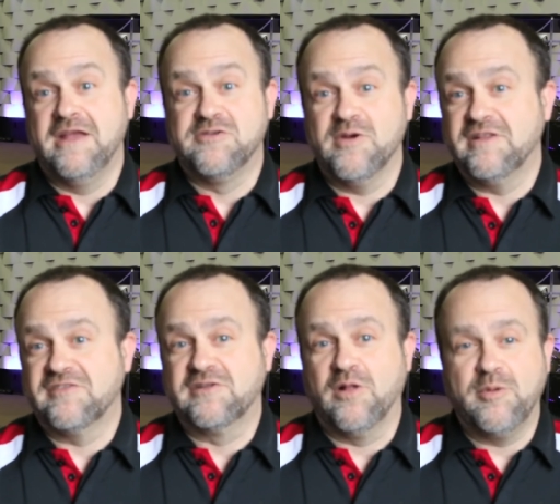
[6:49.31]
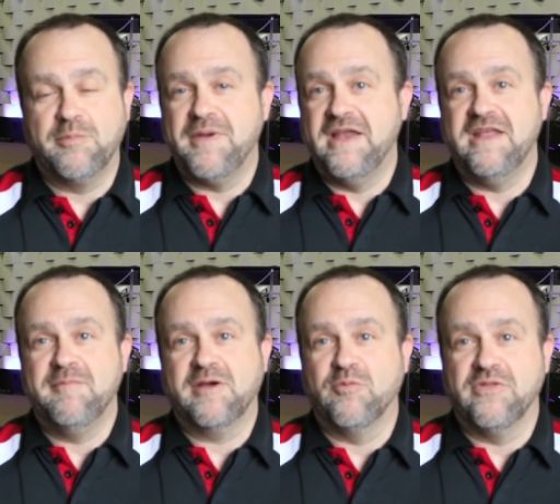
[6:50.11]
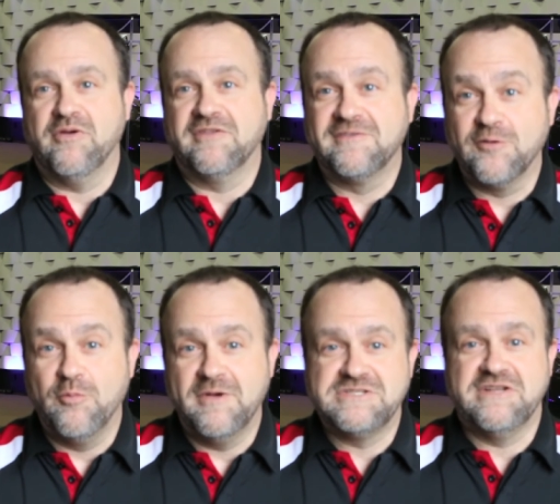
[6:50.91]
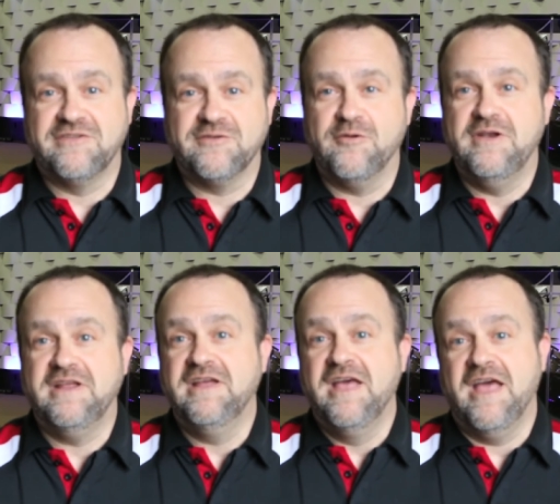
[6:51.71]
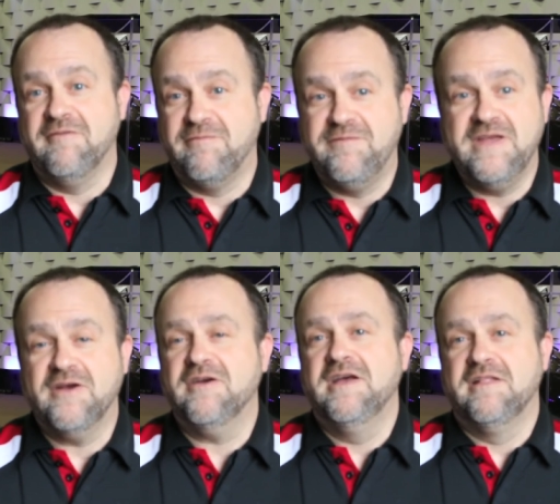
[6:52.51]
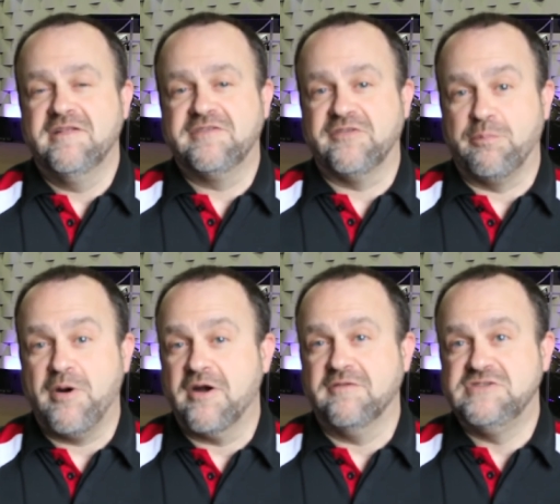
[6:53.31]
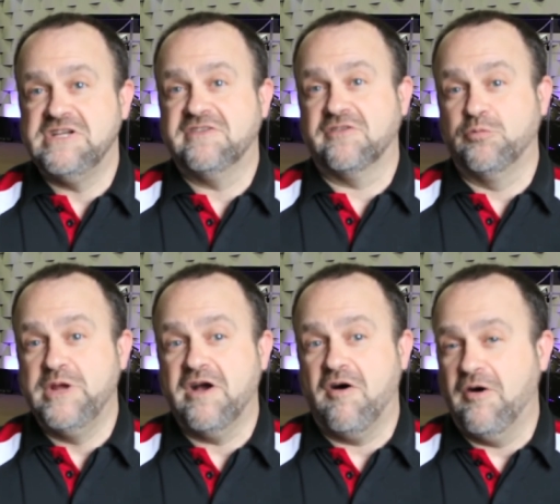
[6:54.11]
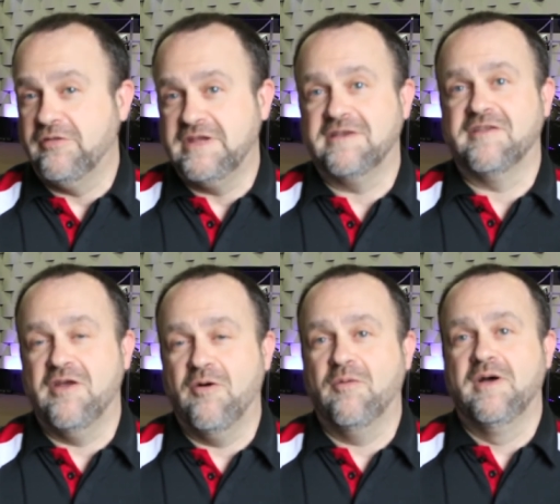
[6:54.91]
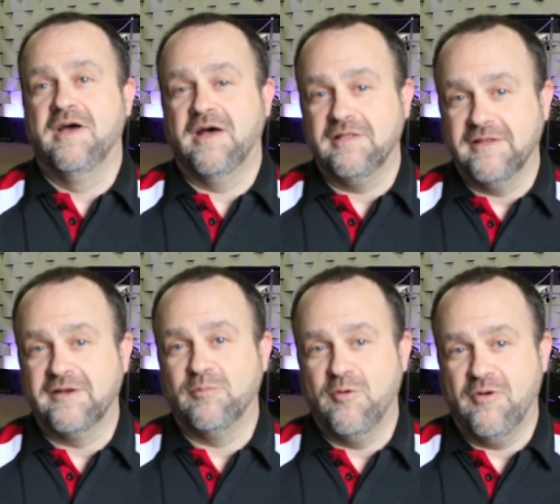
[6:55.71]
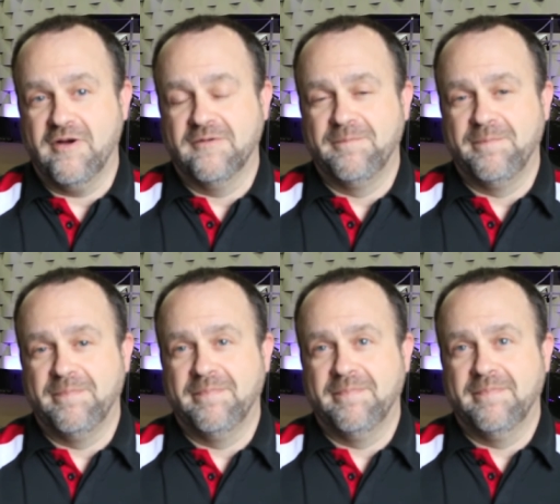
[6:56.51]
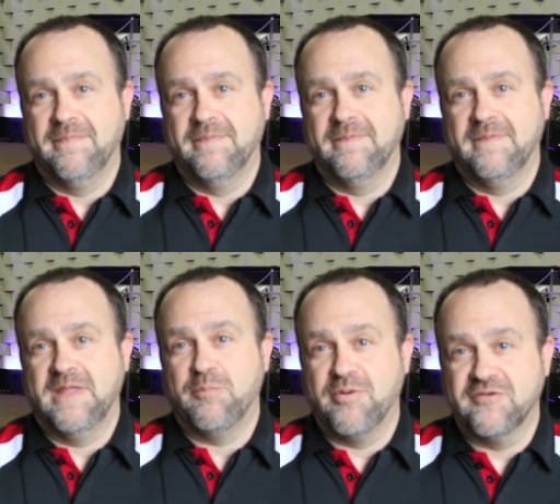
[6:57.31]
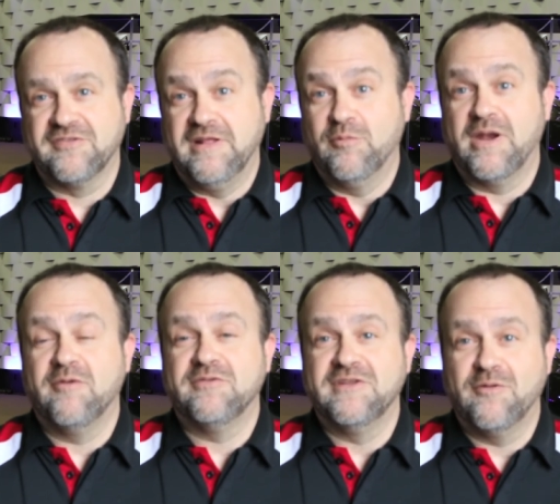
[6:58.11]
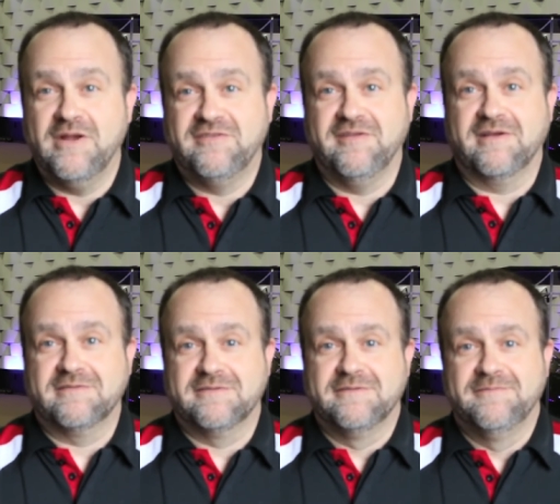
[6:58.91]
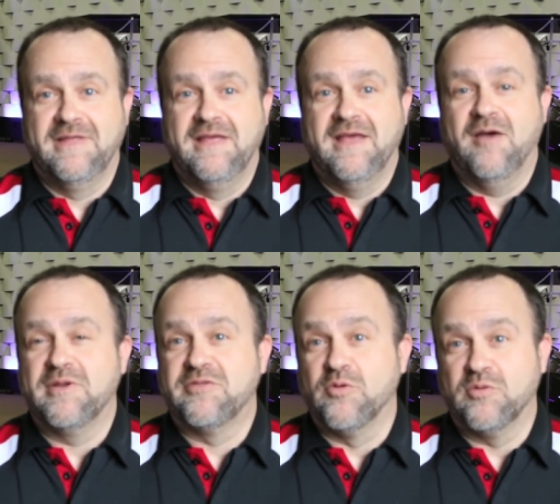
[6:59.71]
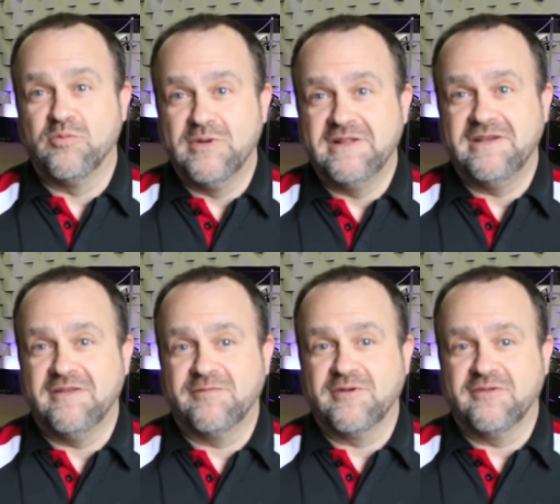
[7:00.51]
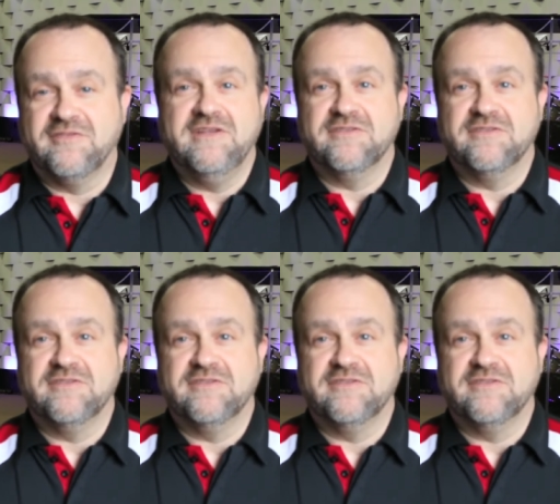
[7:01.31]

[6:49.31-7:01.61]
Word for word: And during this global pandemic where there is so much uncertainty and fear, this is a part of Jesus we all need to know a little more. Now, personally, when I was in grade six, I went through a really difficult